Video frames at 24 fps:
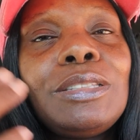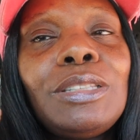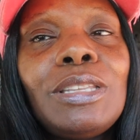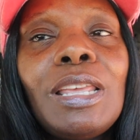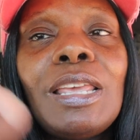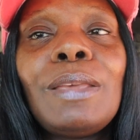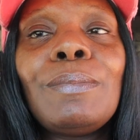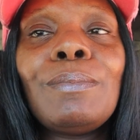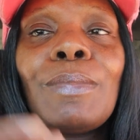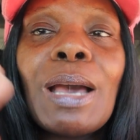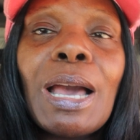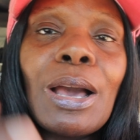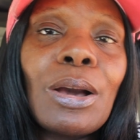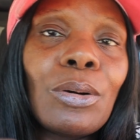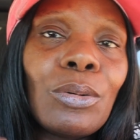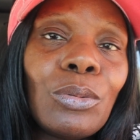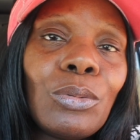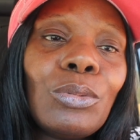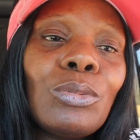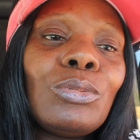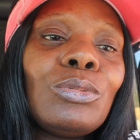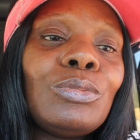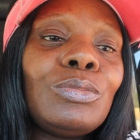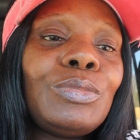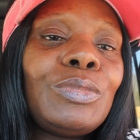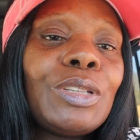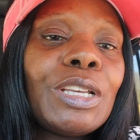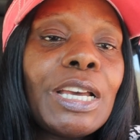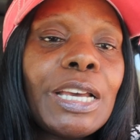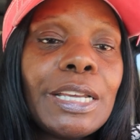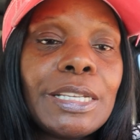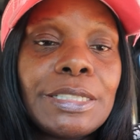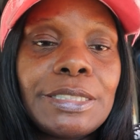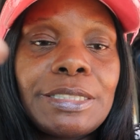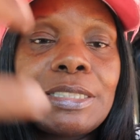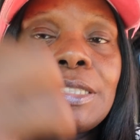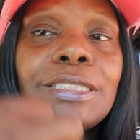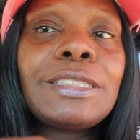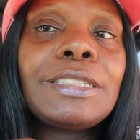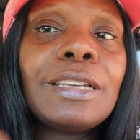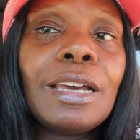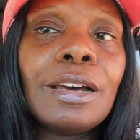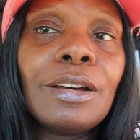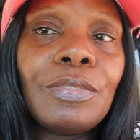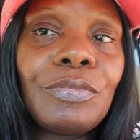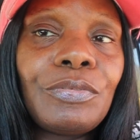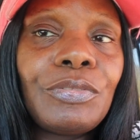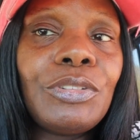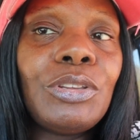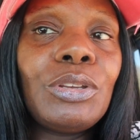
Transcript: in my own stuff,